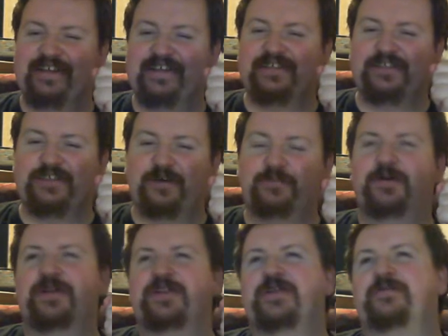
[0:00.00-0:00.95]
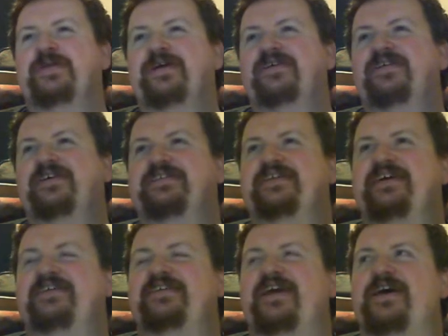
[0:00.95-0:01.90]
Sub button up there, like I
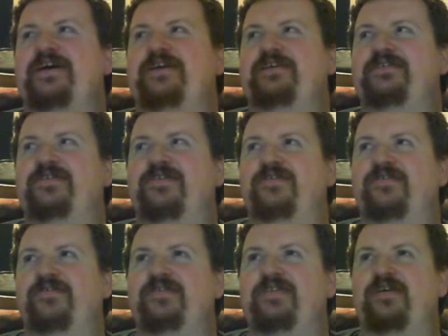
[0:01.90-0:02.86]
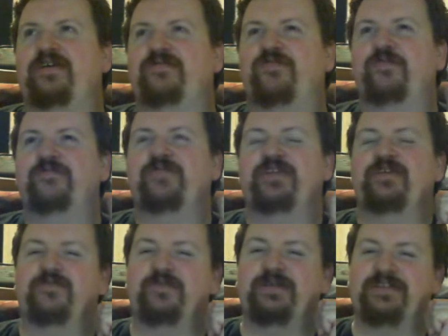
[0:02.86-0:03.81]
said, another long form video
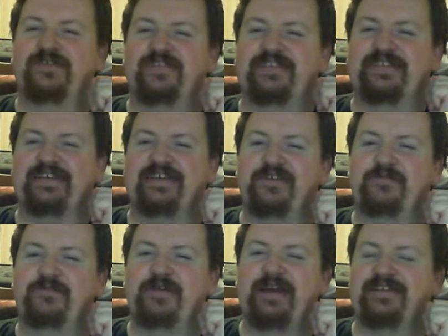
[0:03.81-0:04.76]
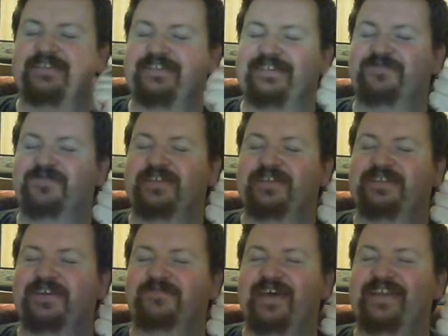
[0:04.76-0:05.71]
for myself and Ziggy on the way. I just need to finish
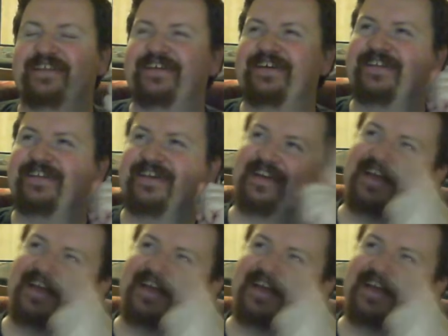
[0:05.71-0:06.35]
off editing it.